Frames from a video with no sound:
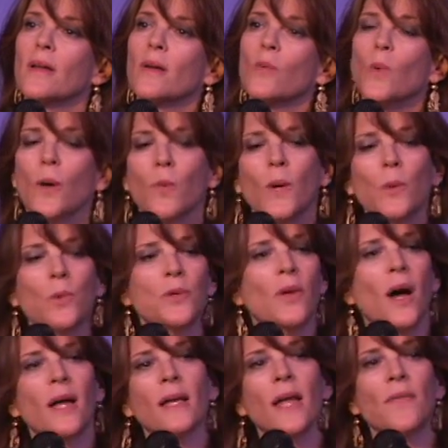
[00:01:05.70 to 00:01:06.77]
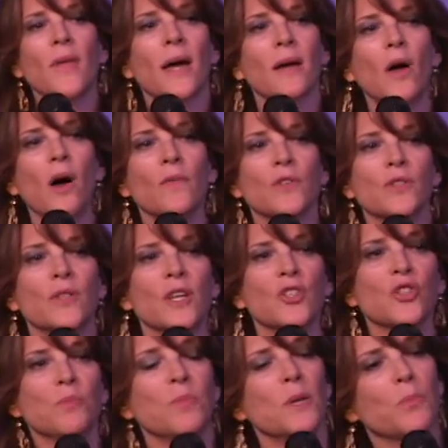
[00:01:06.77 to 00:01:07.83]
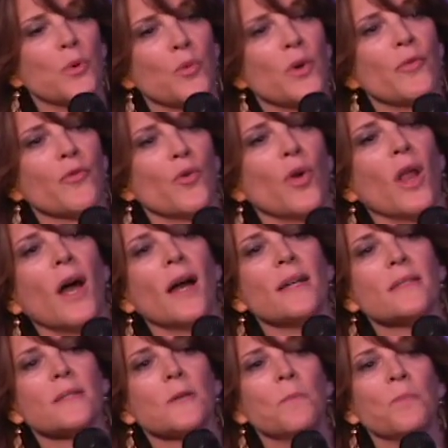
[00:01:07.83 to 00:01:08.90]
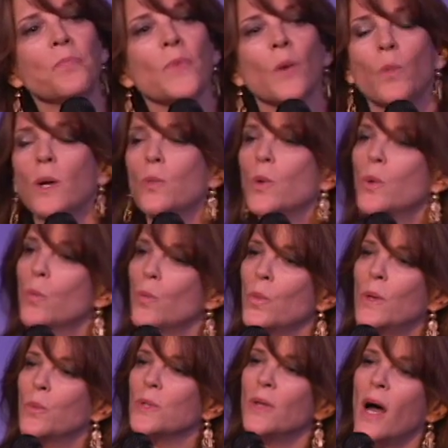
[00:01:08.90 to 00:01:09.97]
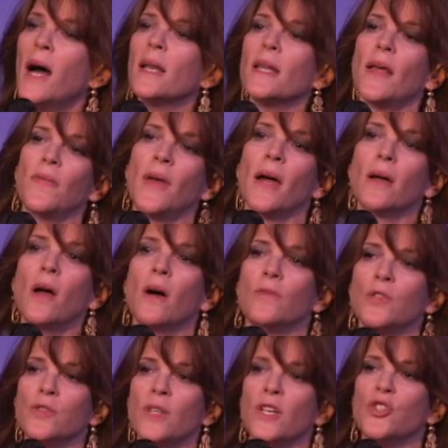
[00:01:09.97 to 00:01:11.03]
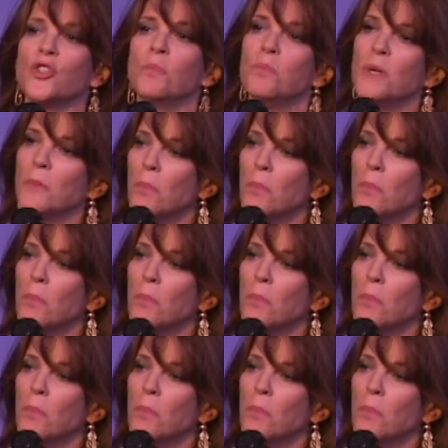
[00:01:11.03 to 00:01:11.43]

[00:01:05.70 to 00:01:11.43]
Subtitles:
where we will not let that conversation be peripheralized. We will not let that conversation be